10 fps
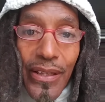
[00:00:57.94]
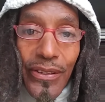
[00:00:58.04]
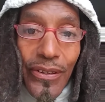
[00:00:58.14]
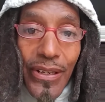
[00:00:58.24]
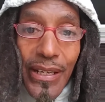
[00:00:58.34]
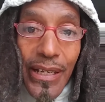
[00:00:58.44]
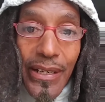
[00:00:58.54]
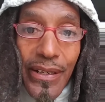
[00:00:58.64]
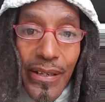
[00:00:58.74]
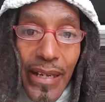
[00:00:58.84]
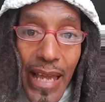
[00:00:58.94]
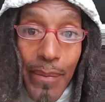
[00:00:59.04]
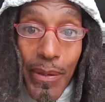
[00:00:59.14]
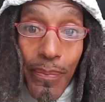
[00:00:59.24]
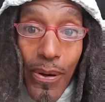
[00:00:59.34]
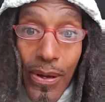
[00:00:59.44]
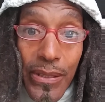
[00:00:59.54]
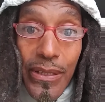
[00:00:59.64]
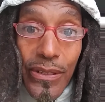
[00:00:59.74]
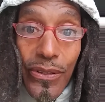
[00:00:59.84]
You're going to hear Amy
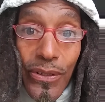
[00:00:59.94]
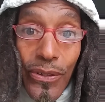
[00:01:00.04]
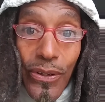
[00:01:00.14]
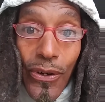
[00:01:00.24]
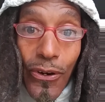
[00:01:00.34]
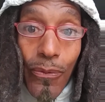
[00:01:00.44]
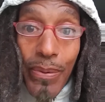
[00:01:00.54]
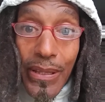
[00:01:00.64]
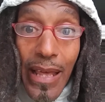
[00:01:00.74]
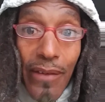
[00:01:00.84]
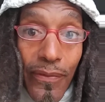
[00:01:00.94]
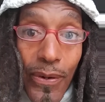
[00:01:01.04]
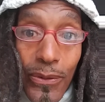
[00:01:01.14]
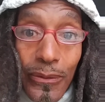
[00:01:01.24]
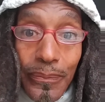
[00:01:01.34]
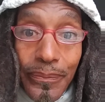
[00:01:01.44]
Paulin open that vote,